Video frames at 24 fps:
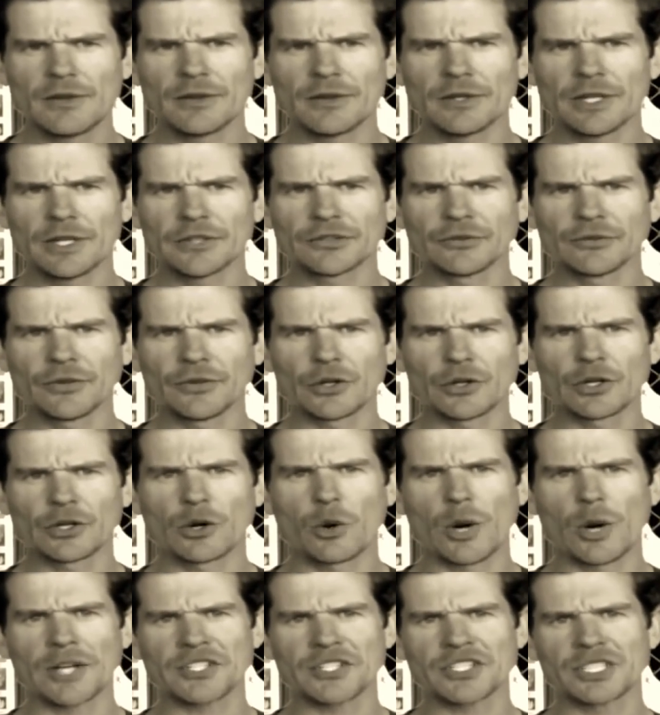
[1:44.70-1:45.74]
it's very
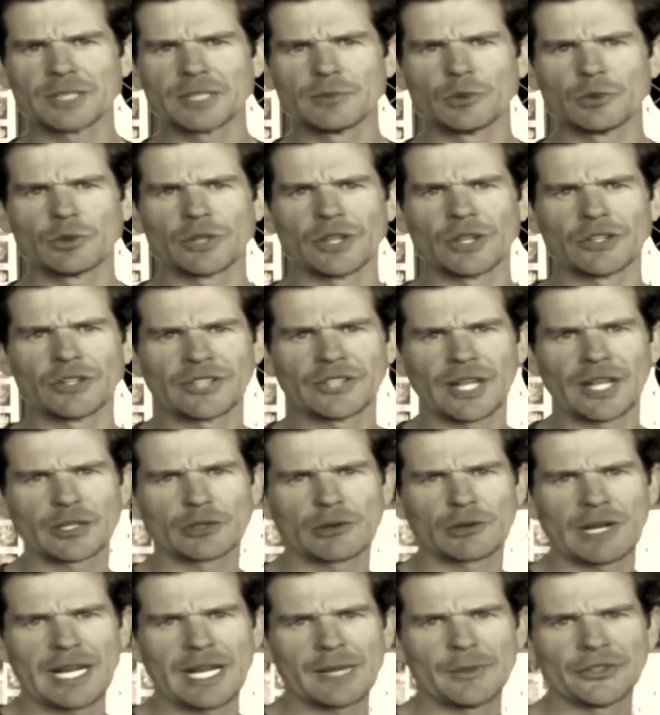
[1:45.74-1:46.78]
questionable that Doug
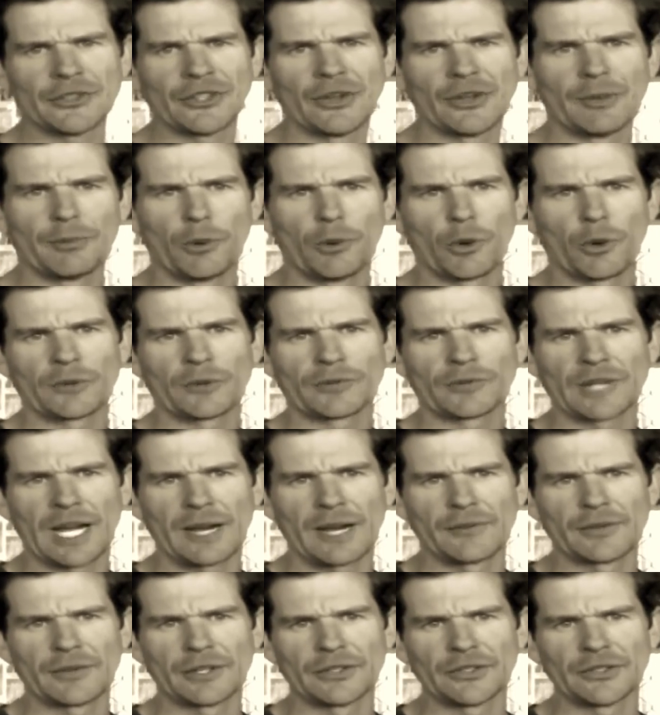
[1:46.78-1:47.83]
Graham is on the board of
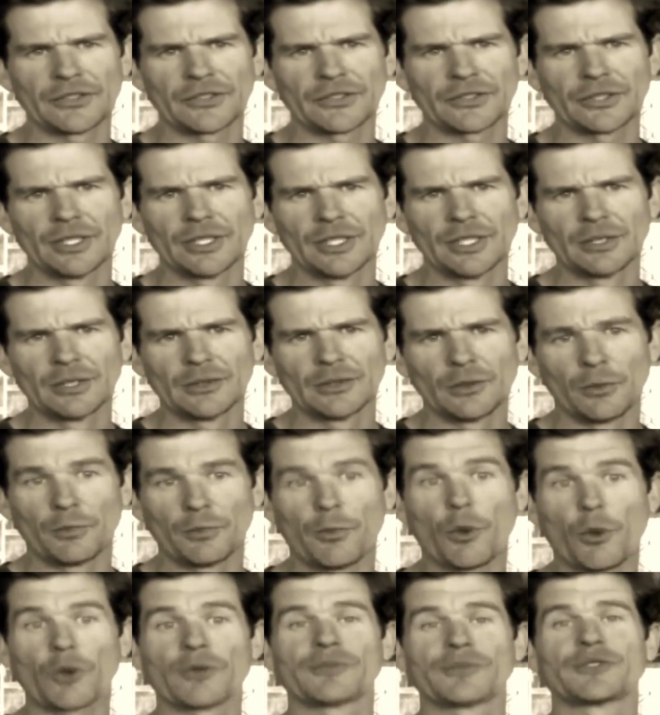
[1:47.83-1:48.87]
governors, or
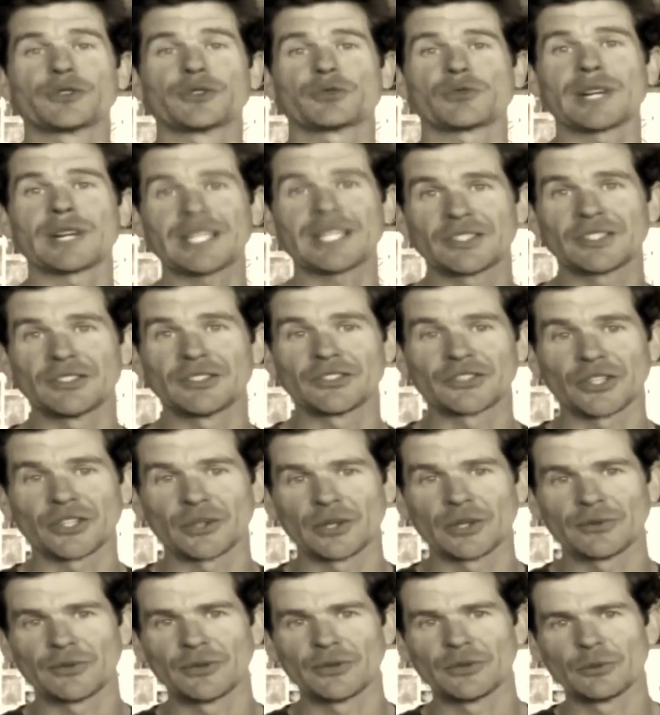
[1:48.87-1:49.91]
board of directors,
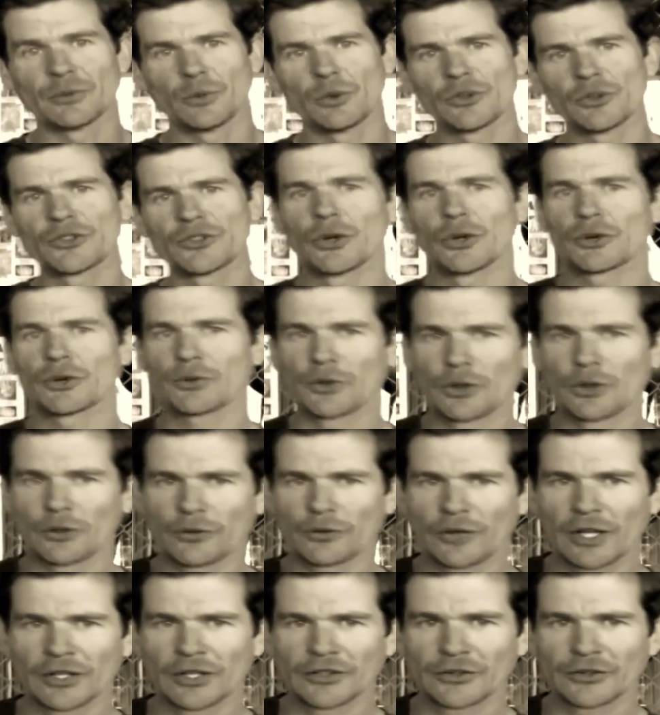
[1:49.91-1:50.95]
sorry, for Woodstock Fruit
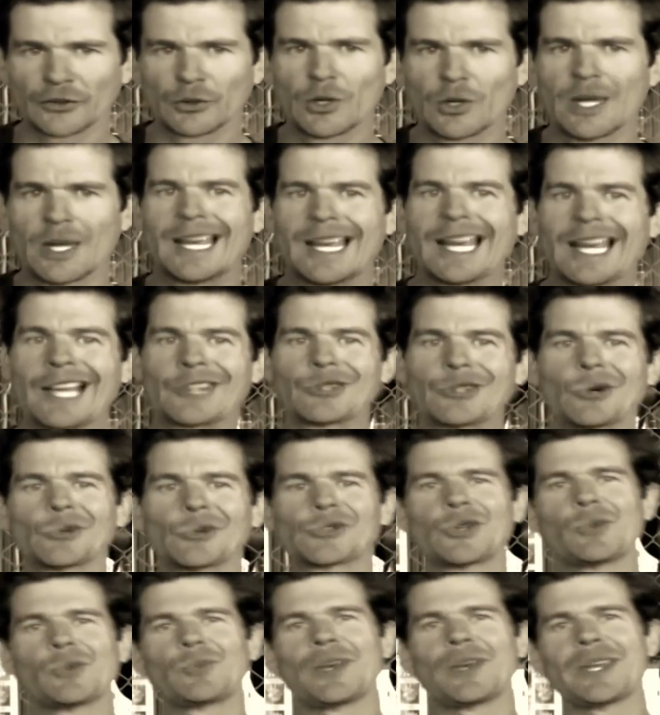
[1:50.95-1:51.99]
Festival, and is
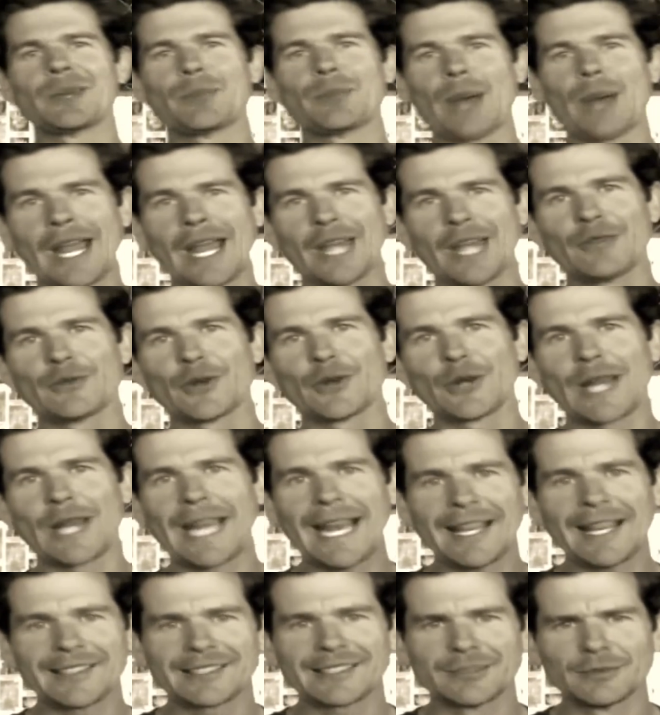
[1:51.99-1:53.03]
also being paid very
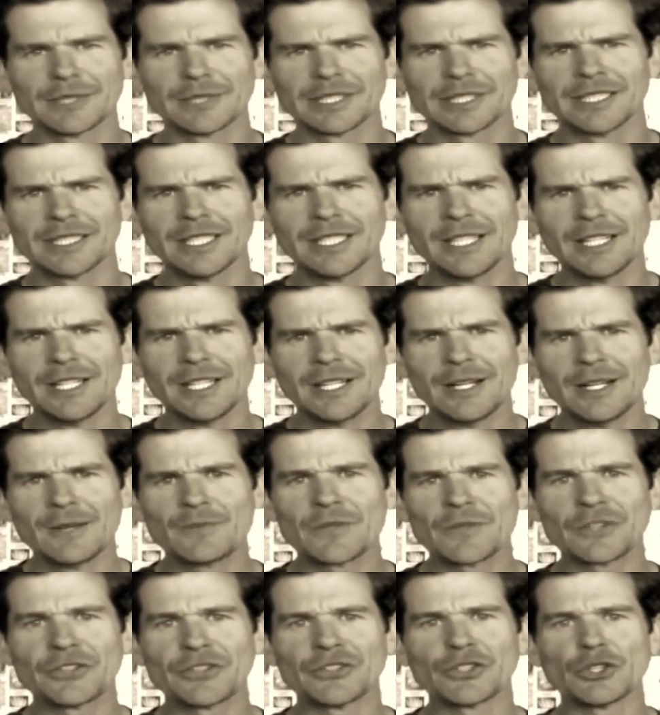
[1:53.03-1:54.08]
handsomely.
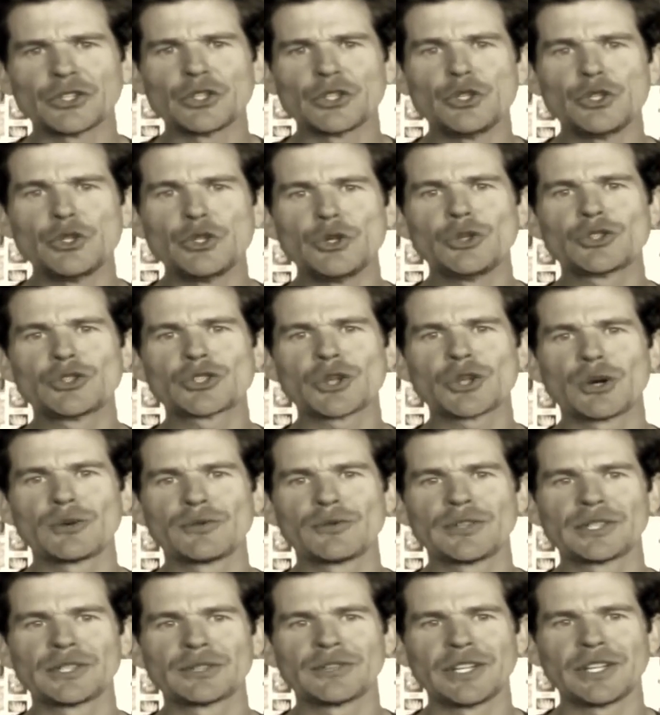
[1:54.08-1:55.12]
This is a huge
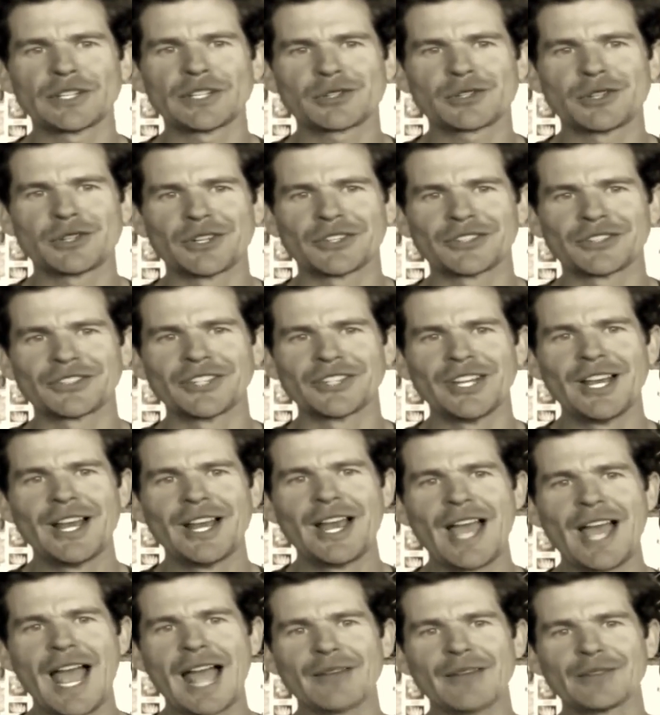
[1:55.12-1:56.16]
conflict of interest.
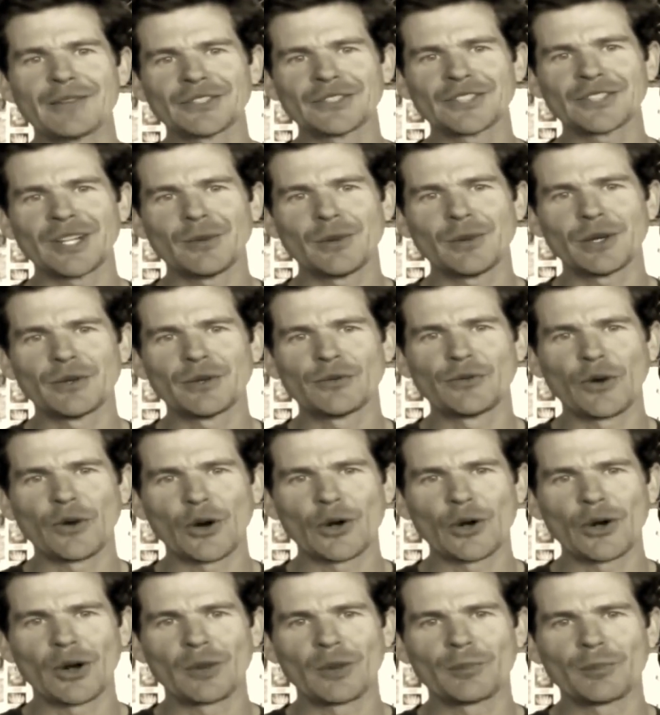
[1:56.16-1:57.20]
Having someone
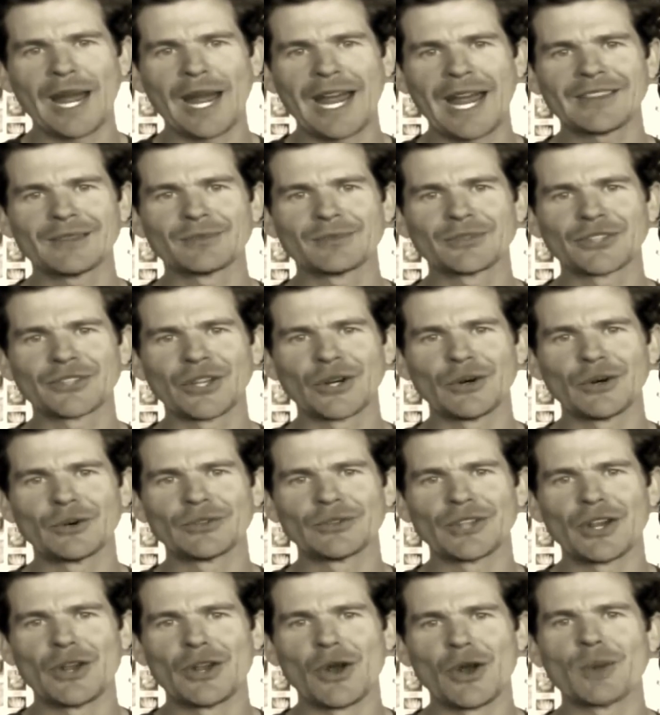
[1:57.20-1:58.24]
vote on paying
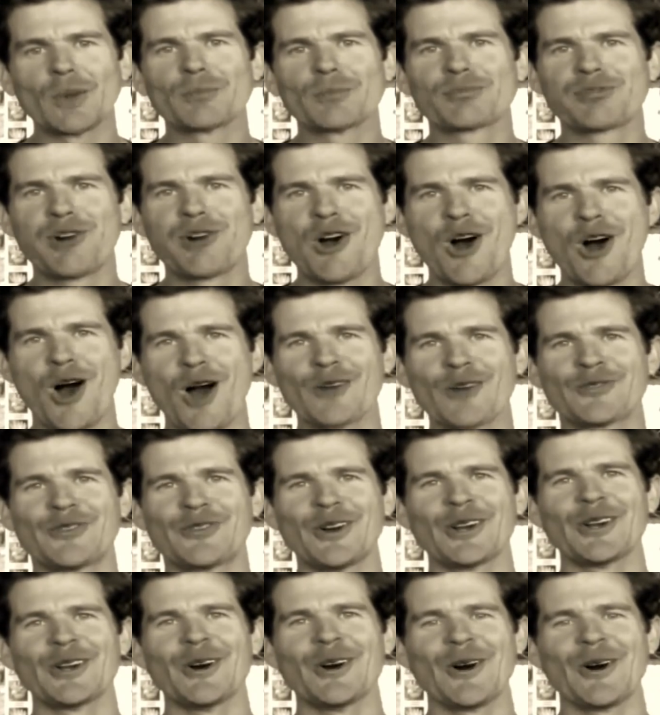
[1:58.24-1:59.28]
themselves in a
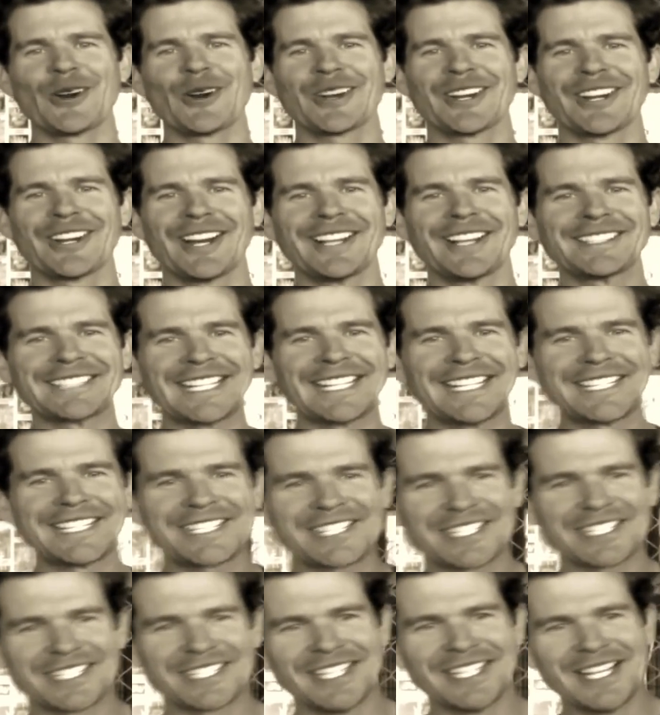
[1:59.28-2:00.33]
non-profit
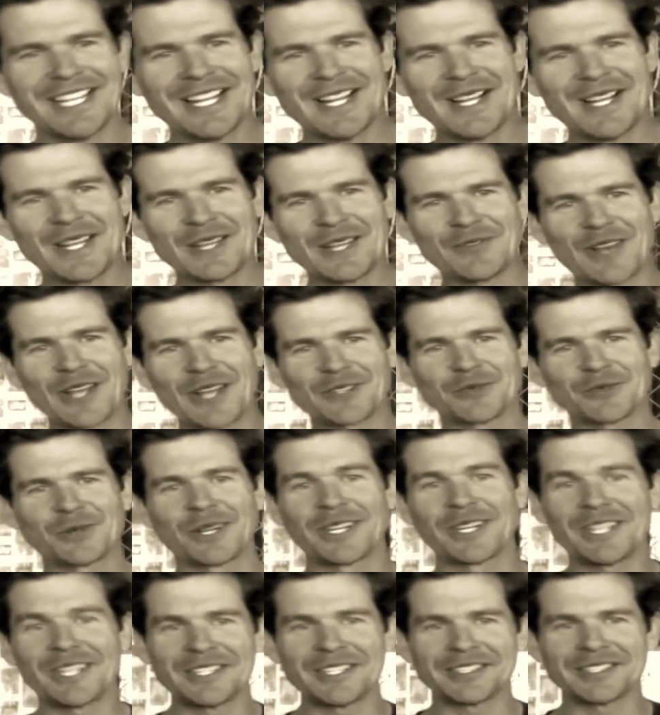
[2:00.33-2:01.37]
organisation, if that's what
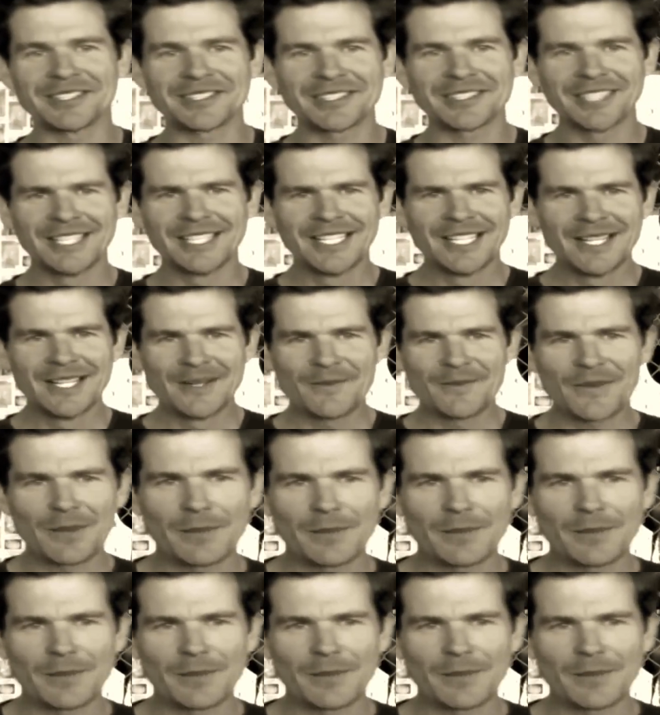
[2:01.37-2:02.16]
it is. There